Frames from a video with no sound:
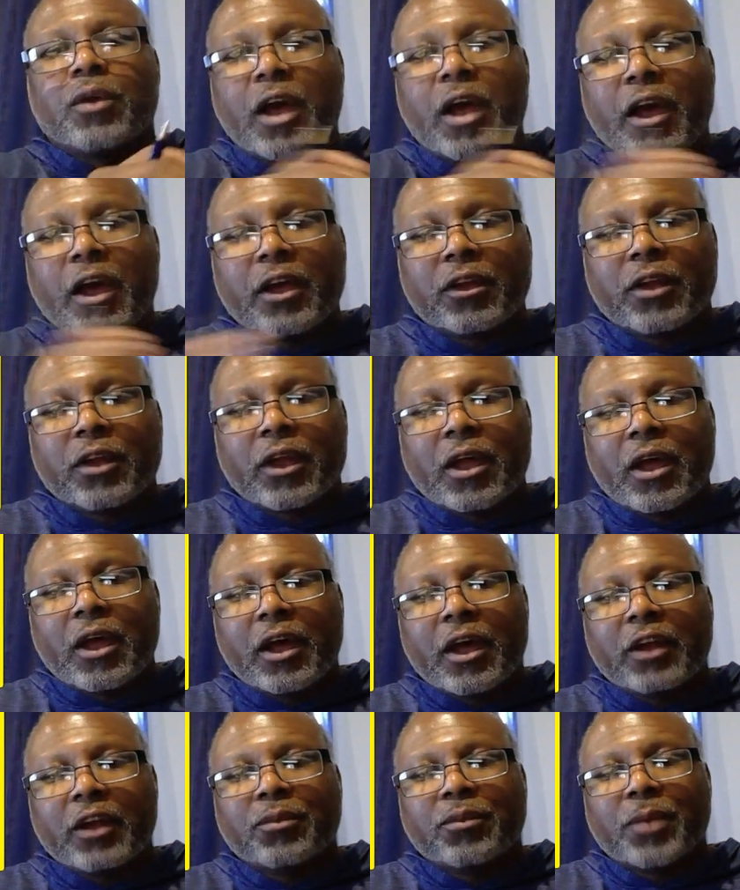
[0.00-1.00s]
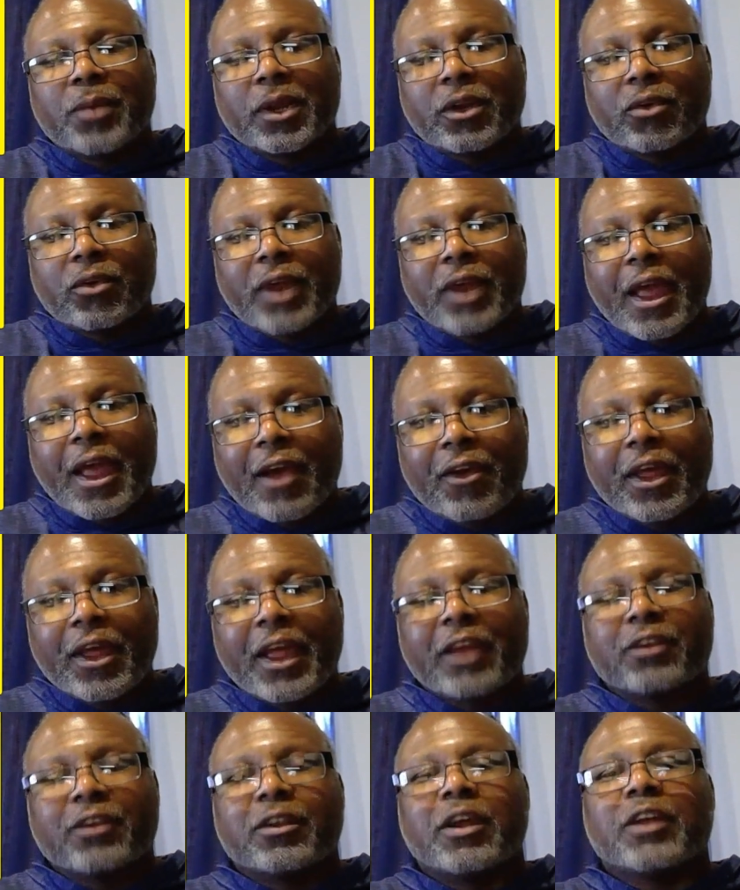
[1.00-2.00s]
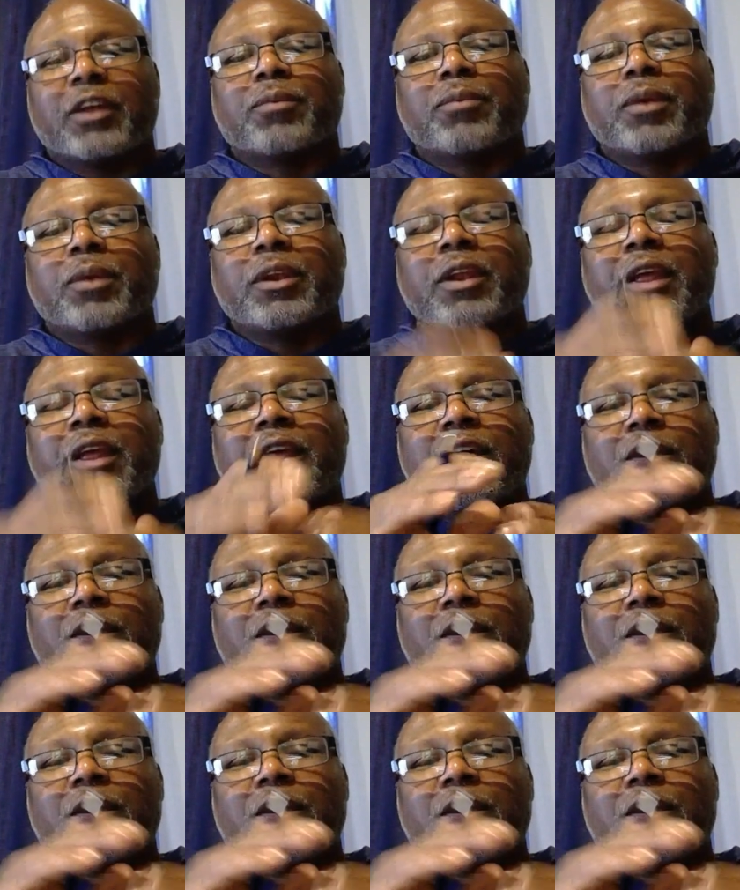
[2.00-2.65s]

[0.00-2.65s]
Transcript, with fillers: Her husband, or now ex-husband,